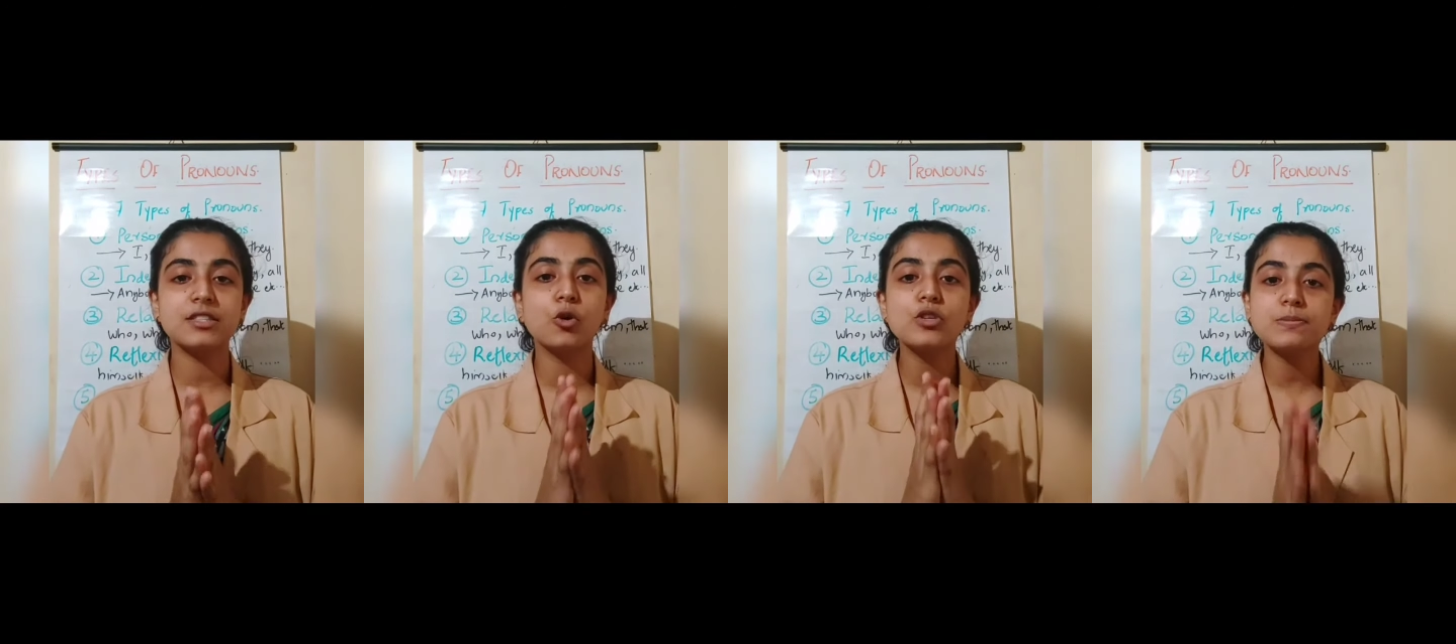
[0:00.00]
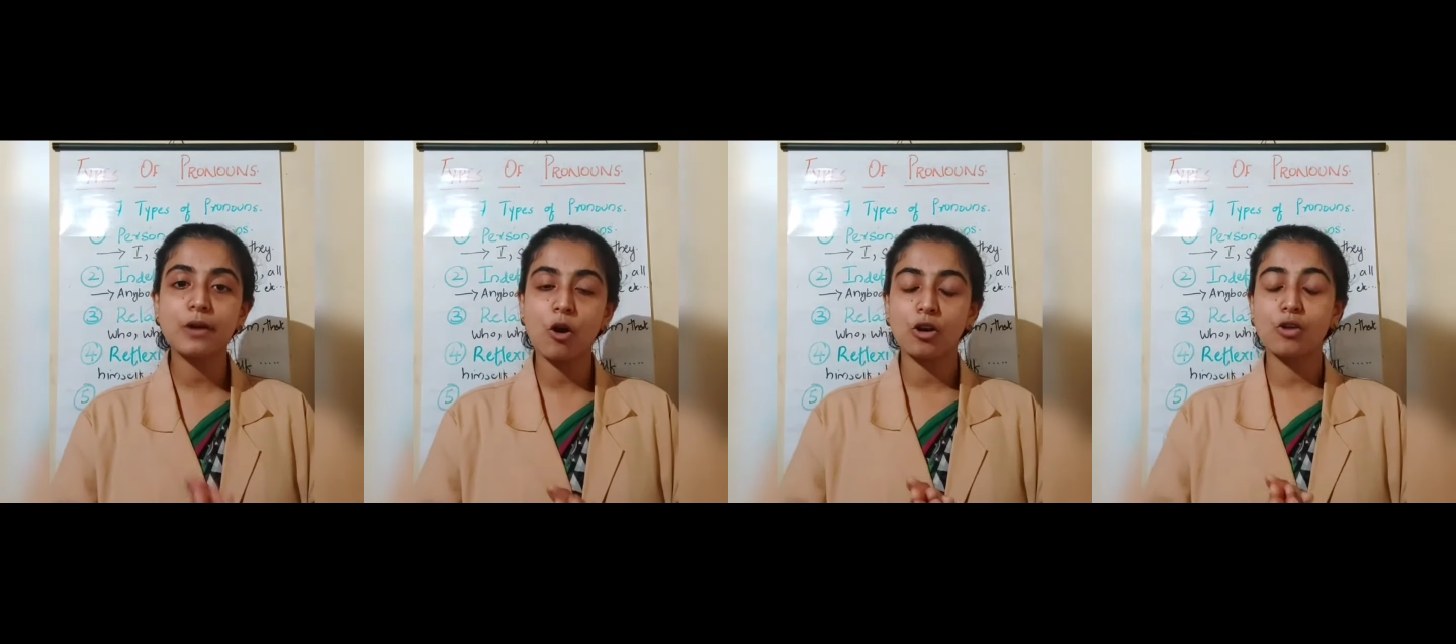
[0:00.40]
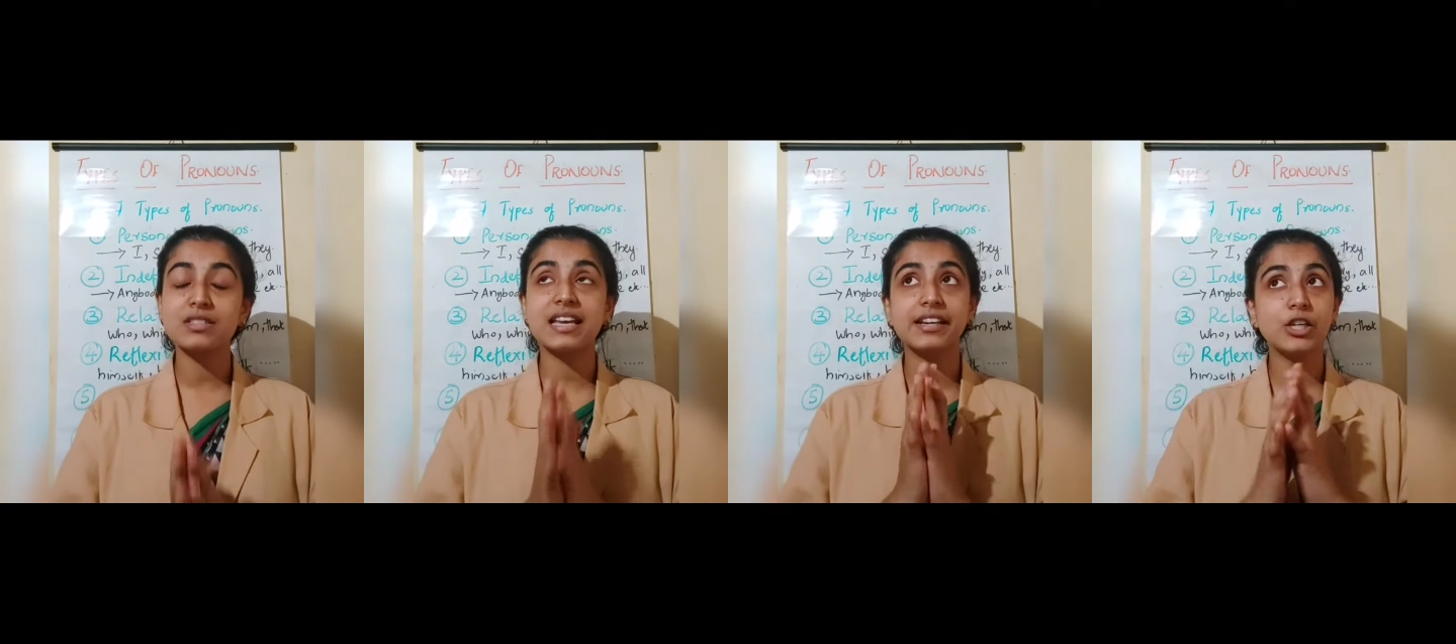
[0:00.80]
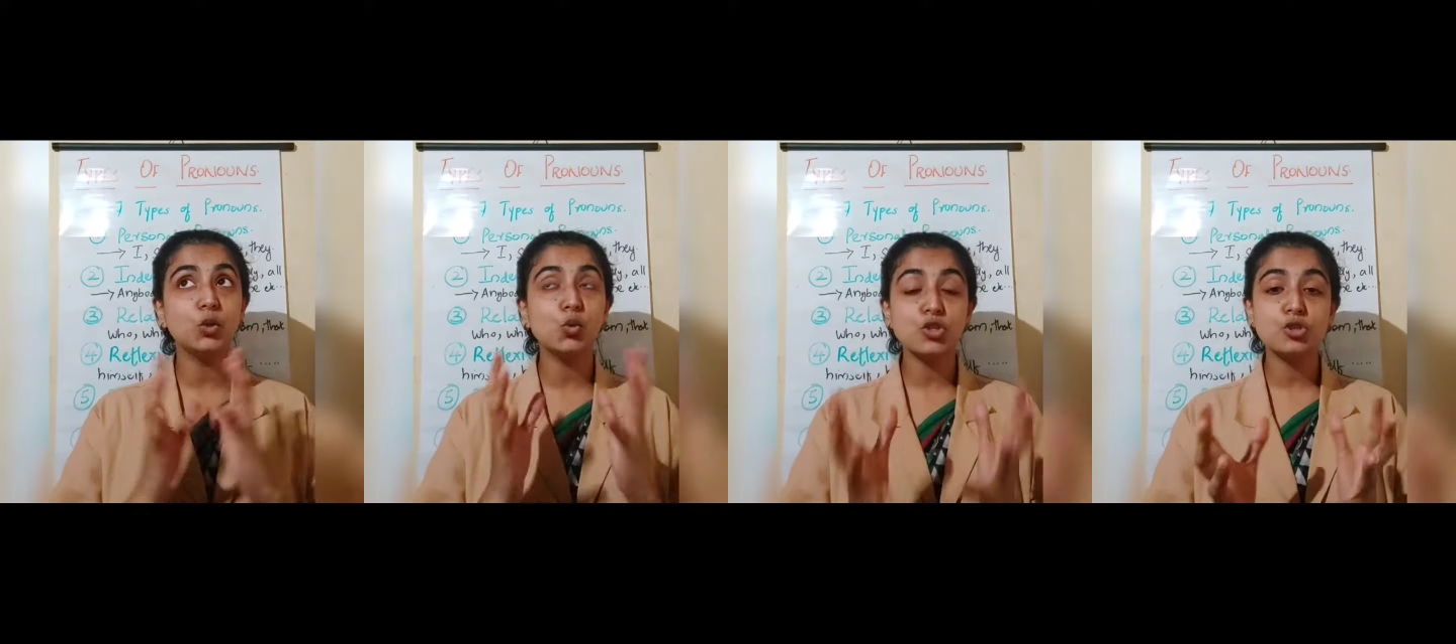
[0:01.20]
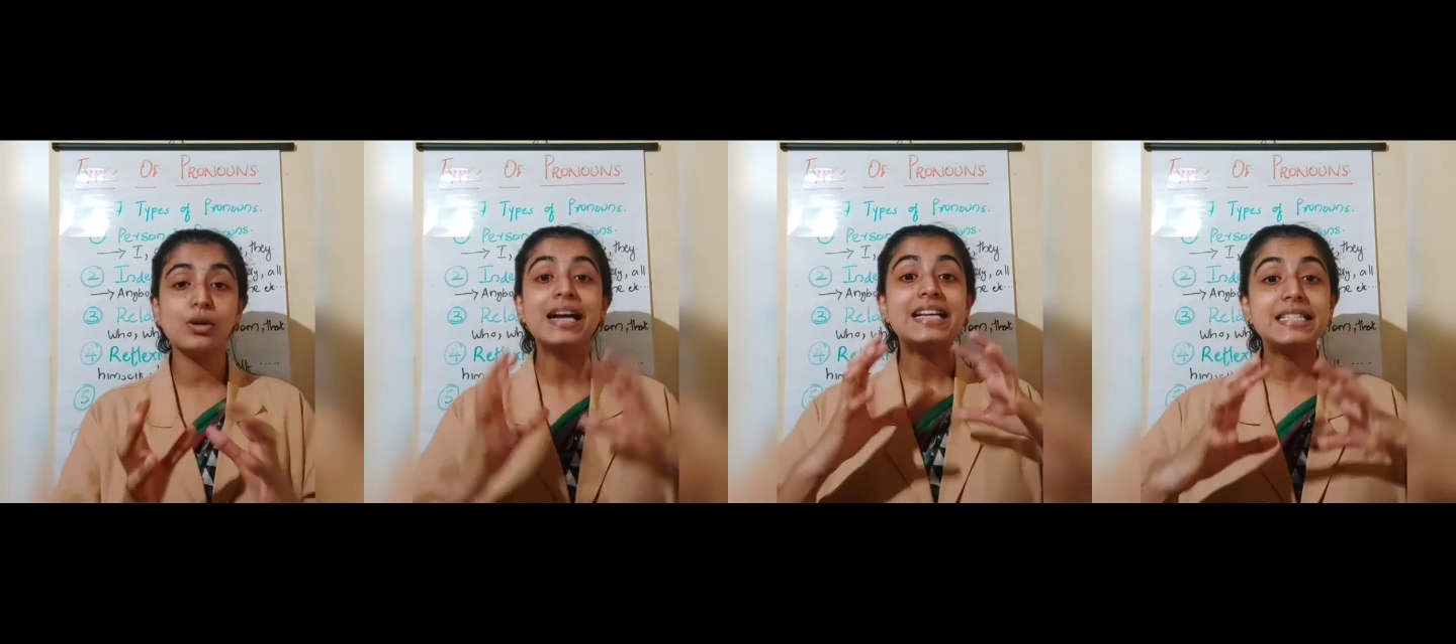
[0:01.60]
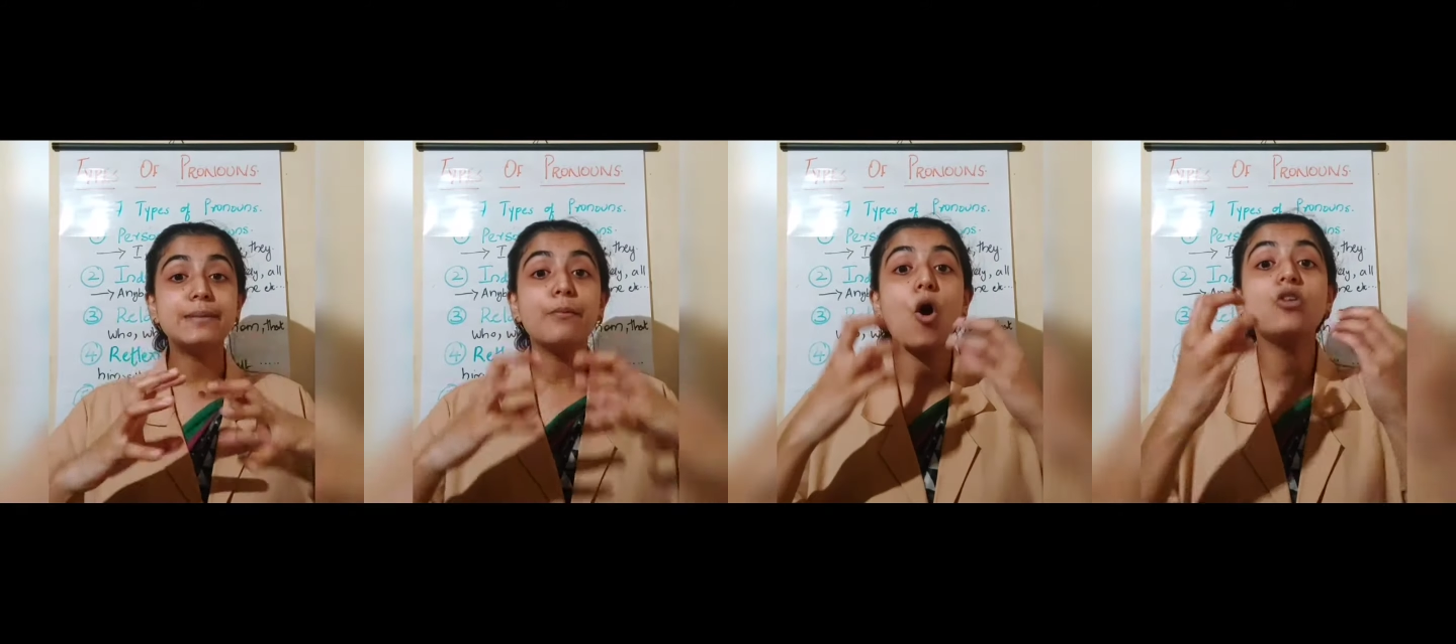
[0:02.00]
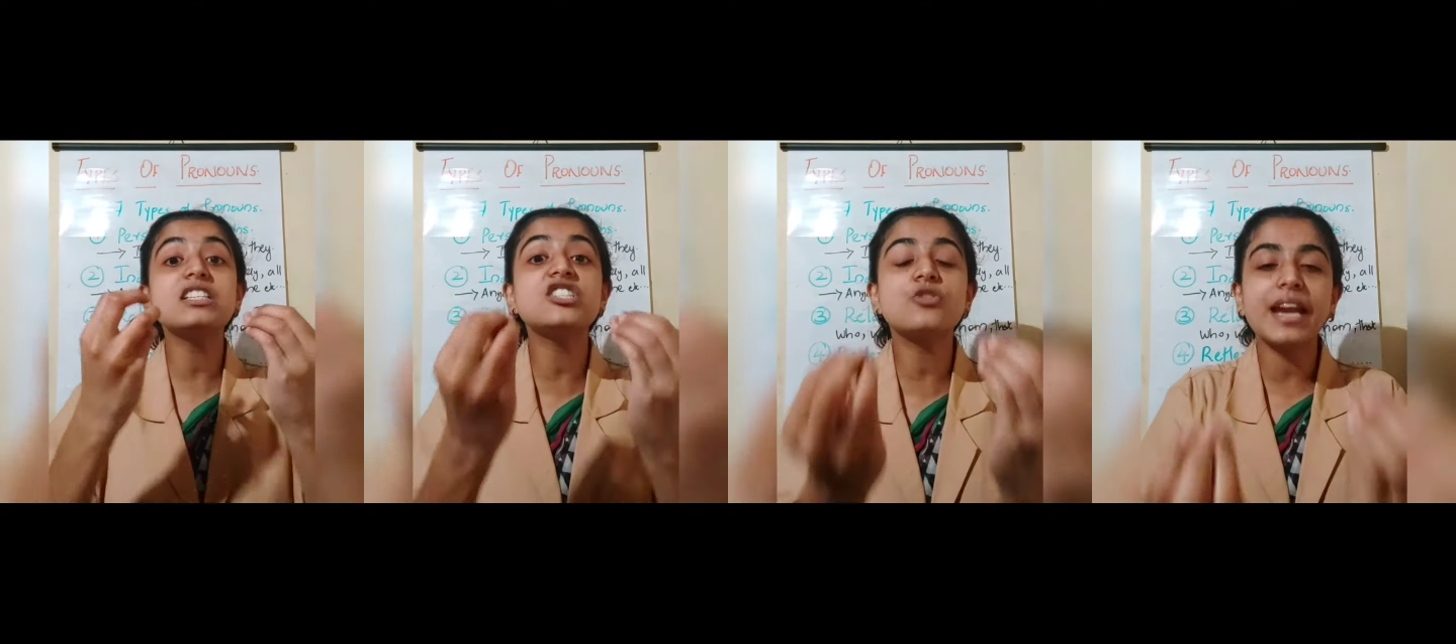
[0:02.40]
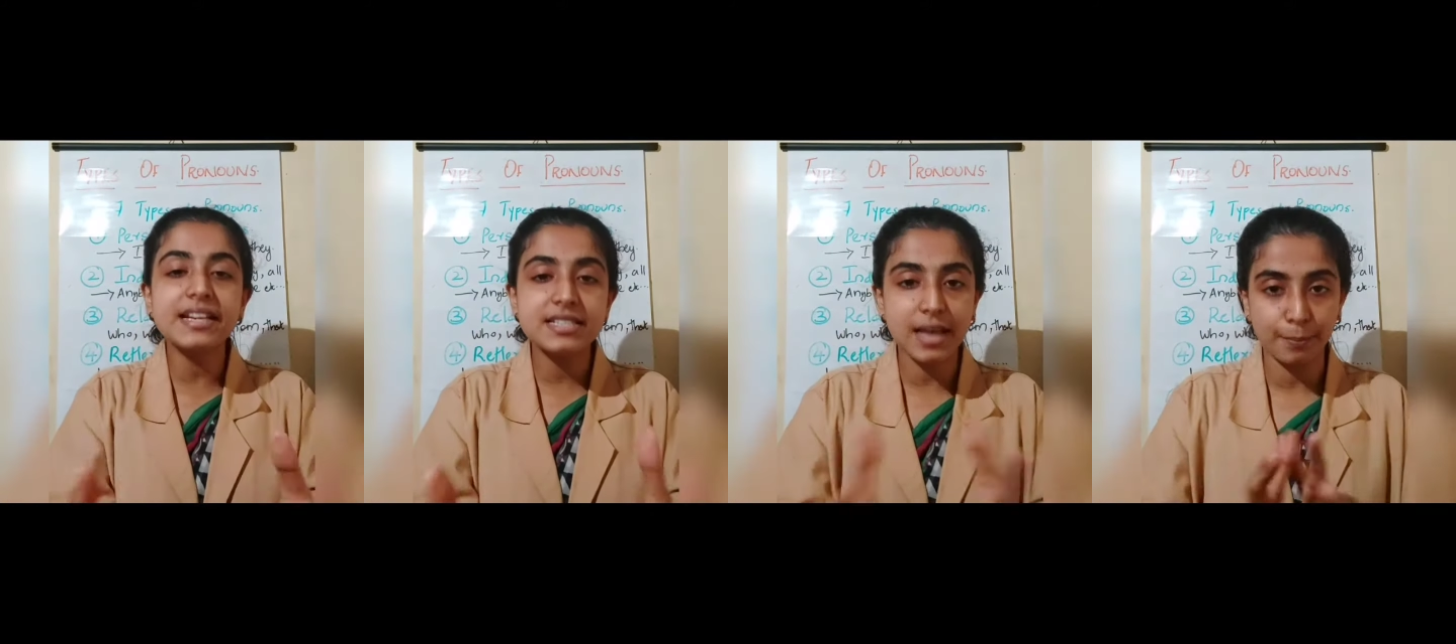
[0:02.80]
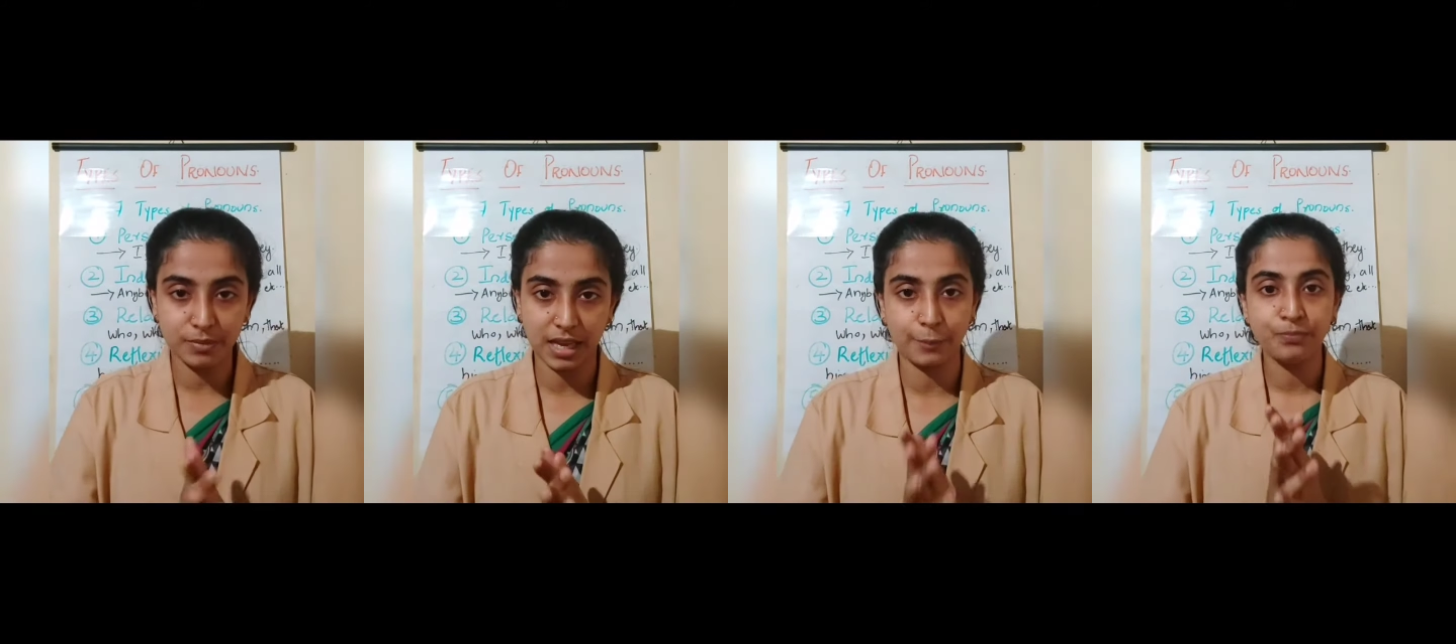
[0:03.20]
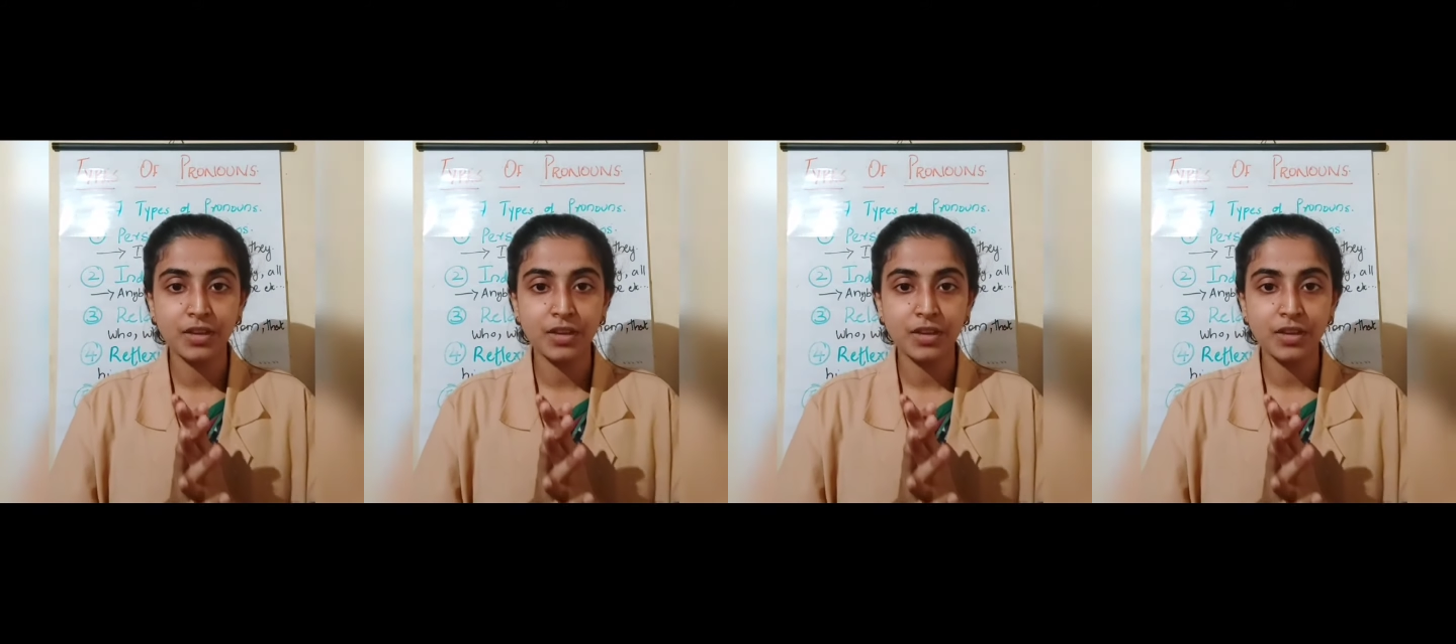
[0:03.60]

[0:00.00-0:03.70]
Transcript: those pronouns that are used to demonstrate something.